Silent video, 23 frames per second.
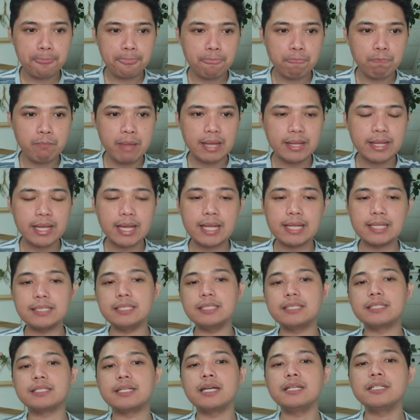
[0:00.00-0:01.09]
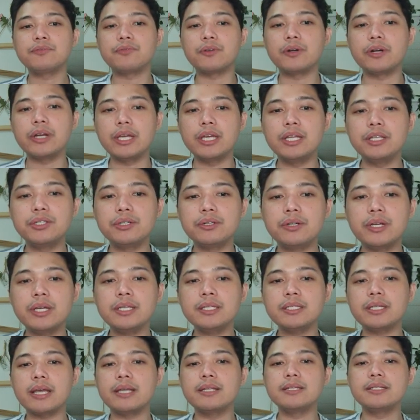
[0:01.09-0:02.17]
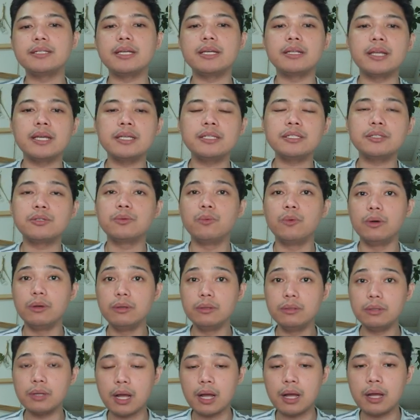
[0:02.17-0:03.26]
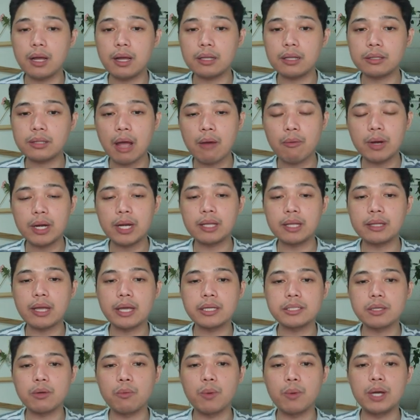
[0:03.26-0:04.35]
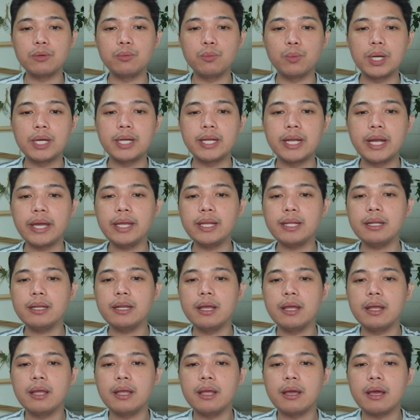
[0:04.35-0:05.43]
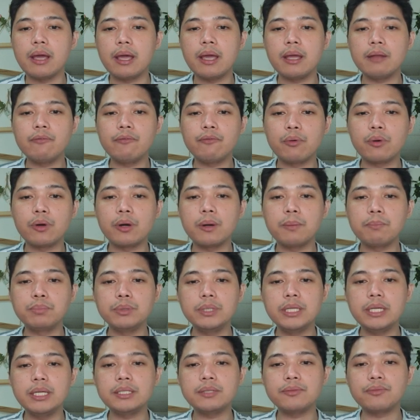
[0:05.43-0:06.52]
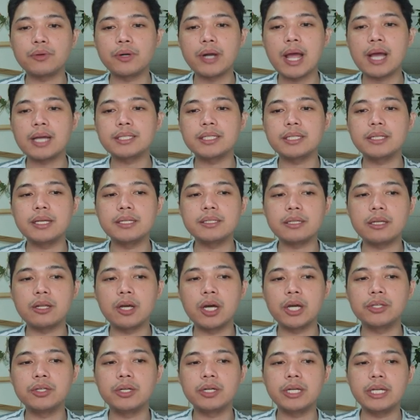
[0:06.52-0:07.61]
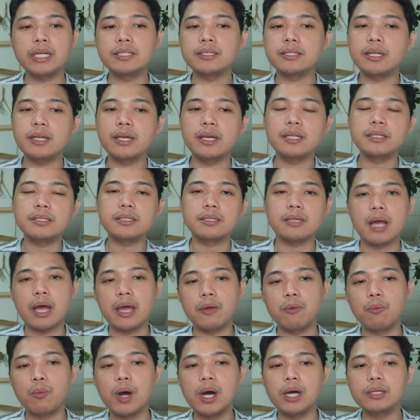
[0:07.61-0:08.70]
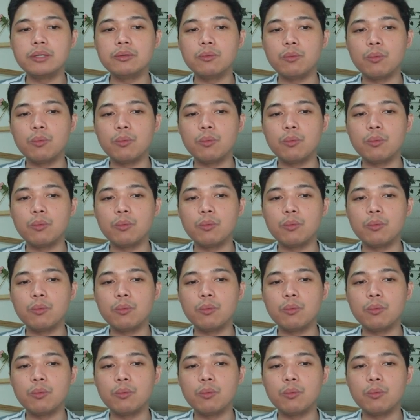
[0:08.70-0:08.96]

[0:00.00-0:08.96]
Medical assistance for injuries and sickness, tawag lang tayo sa 119. And for police, for accidents and other incidents, ay 110.